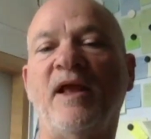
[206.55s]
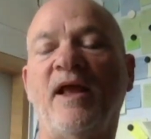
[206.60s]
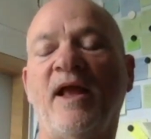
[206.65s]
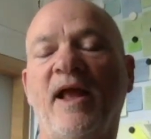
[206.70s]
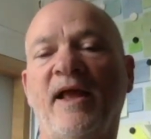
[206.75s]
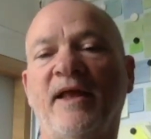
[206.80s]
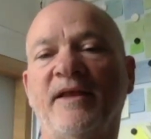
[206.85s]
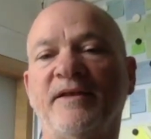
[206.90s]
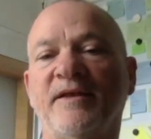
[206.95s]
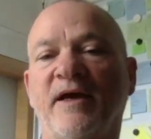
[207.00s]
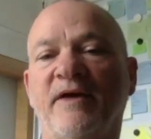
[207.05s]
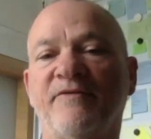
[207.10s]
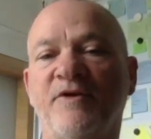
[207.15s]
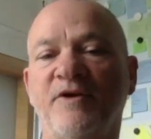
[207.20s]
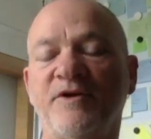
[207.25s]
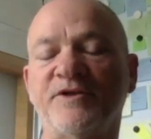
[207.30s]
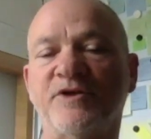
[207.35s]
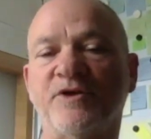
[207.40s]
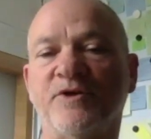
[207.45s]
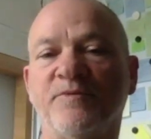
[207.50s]
And I've
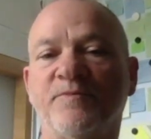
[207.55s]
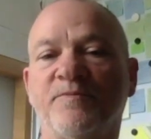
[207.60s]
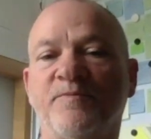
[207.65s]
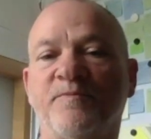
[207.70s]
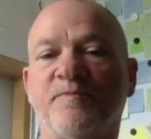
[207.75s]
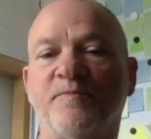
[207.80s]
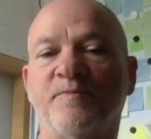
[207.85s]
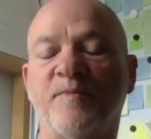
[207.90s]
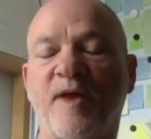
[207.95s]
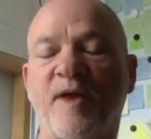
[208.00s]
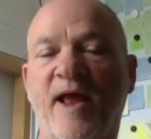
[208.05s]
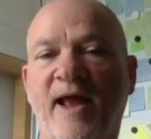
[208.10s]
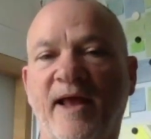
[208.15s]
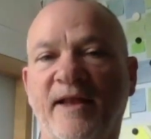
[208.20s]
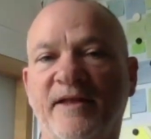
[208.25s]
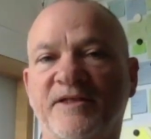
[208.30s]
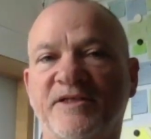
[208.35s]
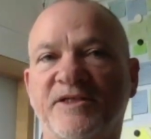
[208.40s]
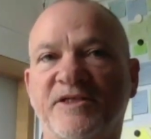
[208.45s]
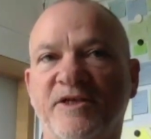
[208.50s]
also
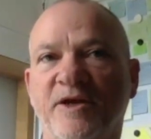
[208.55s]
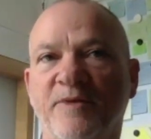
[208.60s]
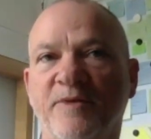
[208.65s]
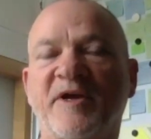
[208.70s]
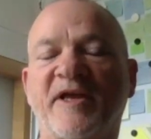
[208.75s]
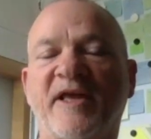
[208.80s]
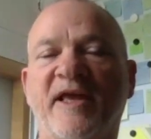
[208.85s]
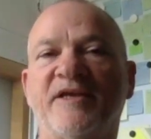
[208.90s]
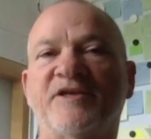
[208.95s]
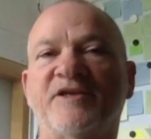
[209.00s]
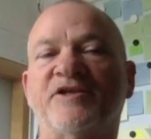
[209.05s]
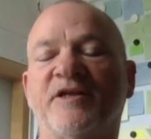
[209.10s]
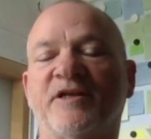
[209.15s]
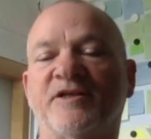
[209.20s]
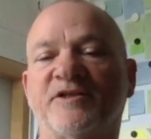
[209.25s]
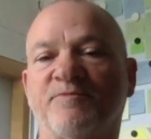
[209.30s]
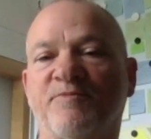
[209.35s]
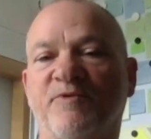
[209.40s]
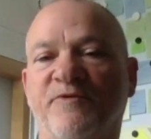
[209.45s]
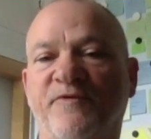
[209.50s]
had some occasion
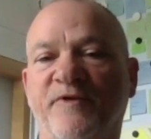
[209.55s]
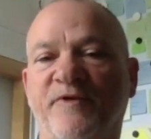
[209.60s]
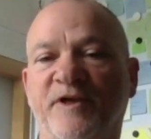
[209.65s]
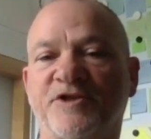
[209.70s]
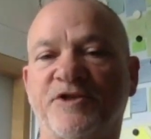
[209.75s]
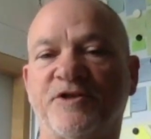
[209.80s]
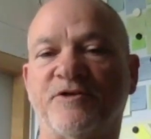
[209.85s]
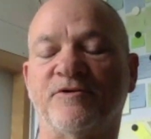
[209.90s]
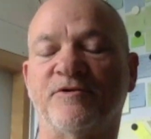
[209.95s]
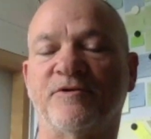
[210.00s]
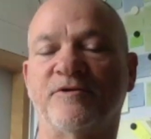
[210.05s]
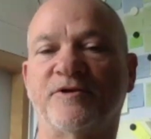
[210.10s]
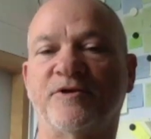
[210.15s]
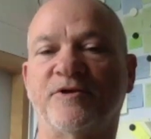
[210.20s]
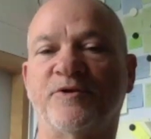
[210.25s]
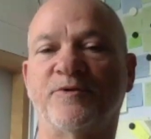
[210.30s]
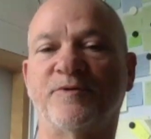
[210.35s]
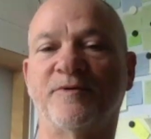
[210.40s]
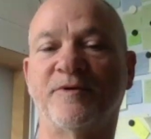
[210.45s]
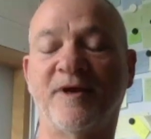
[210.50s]
as a professional
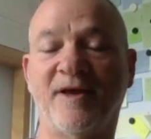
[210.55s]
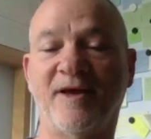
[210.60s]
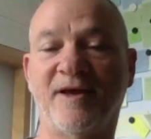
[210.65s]
to